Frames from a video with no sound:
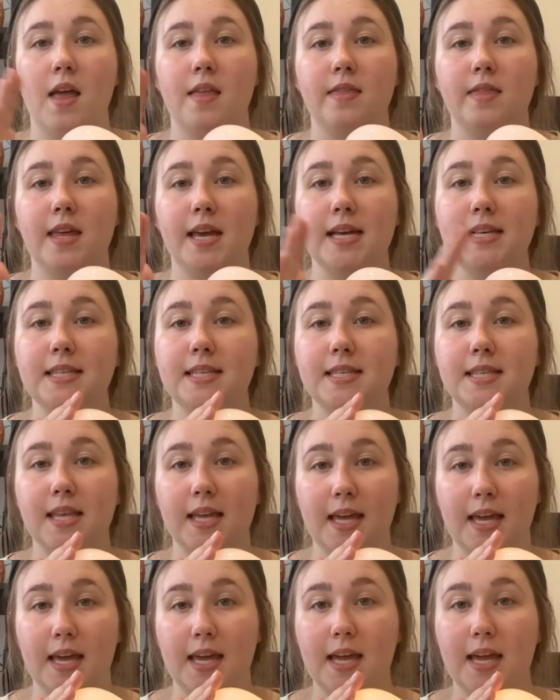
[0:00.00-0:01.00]
This
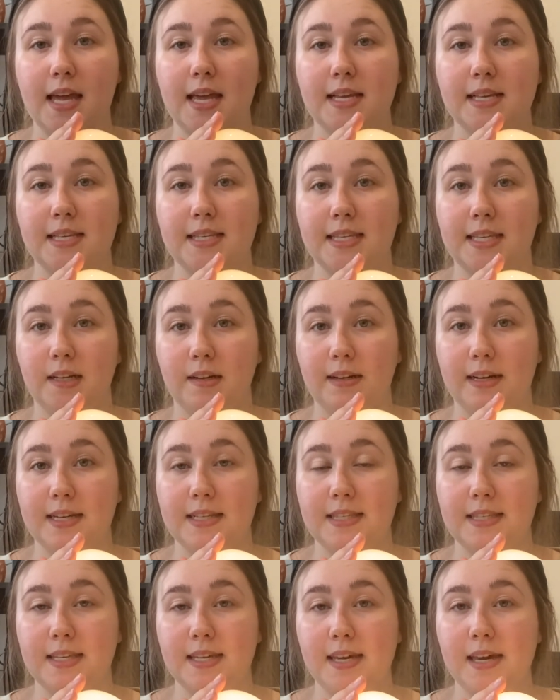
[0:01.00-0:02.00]
thing is
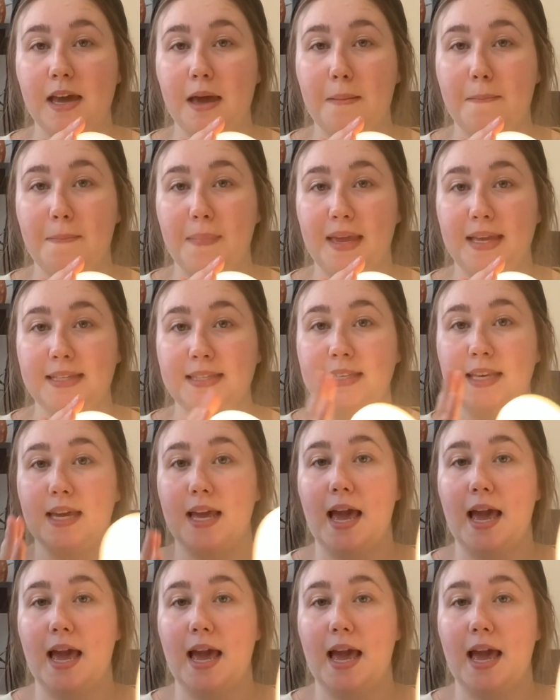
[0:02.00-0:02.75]
seriously amazing.